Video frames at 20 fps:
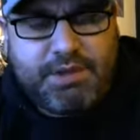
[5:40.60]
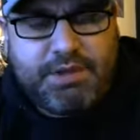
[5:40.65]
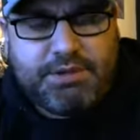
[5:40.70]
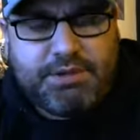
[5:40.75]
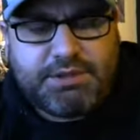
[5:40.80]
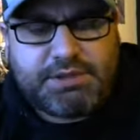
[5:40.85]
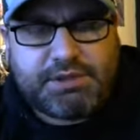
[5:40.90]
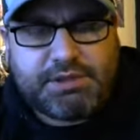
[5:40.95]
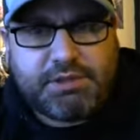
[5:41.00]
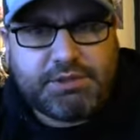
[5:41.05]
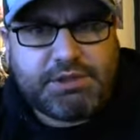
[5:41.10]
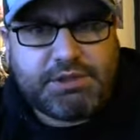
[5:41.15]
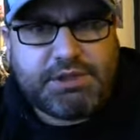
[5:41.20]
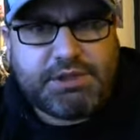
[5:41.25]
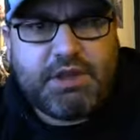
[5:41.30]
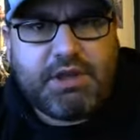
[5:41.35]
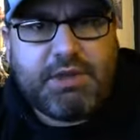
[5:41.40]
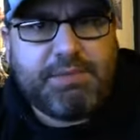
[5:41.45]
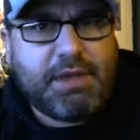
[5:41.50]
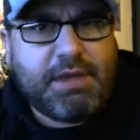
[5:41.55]
So she
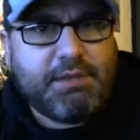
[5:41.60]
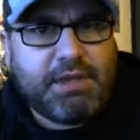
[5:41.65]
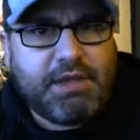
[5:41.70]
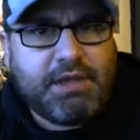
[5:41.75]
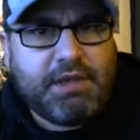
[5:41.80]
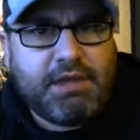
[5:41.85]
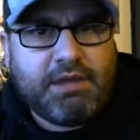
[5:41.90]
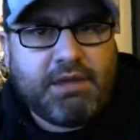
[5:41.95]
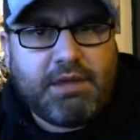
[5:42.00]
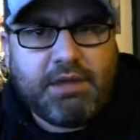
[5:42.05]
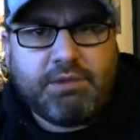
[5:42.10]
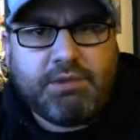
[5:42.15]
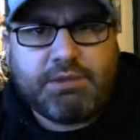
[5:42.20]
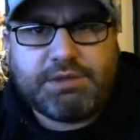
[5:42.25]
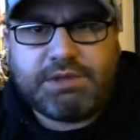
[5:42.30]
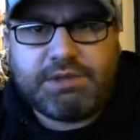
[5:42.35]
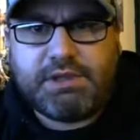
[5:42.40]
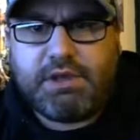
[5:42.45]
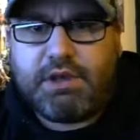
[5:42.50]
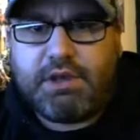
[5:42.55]
thought maybe it
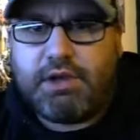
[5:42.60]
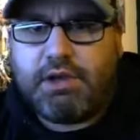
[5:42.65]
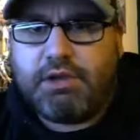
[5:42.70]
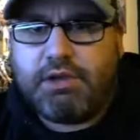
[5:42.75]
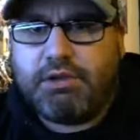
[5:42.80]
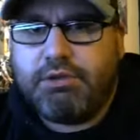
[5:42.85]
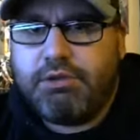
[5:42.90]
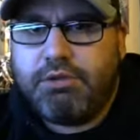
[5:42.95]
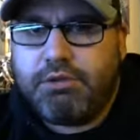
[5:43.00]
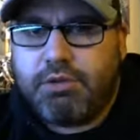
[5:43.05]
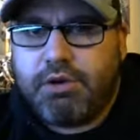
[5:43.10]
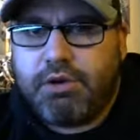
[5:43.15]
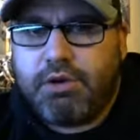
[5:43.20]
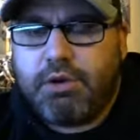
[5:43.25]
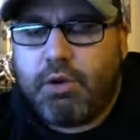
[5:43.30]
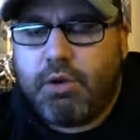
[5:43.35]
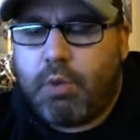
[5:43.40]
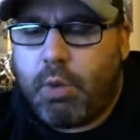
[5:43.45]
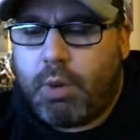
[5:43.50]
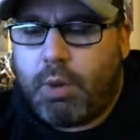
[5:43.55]
was a Lutheran
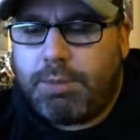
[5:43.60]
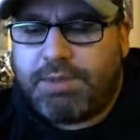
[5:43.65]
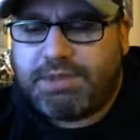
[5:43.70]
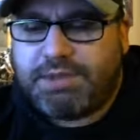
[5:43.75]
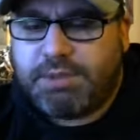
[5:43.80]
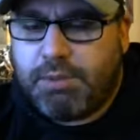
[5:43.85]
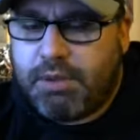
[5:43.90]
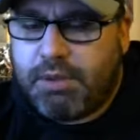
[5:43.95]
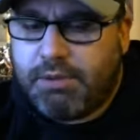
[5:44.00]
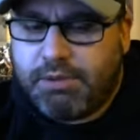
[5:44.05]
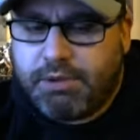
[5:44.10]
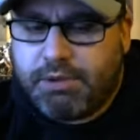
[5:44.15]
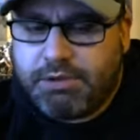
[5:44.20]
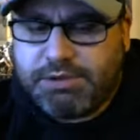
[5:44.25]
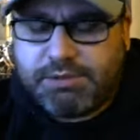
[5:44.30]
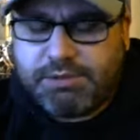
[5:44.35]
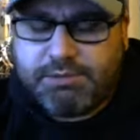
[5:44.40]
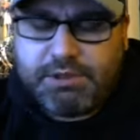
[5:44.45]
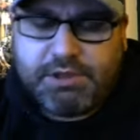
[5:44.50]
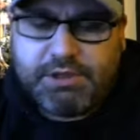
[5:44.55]
or Episcopalian or
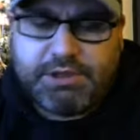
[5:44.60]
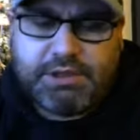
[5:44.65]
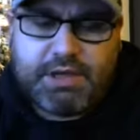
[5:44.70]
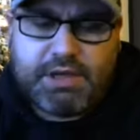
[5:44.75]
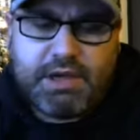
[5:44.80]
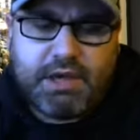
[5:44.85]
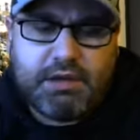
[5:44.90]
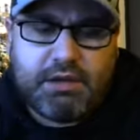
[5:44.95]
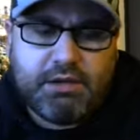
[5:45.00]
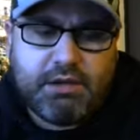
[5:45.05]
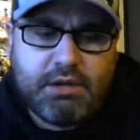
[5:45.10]
something like that.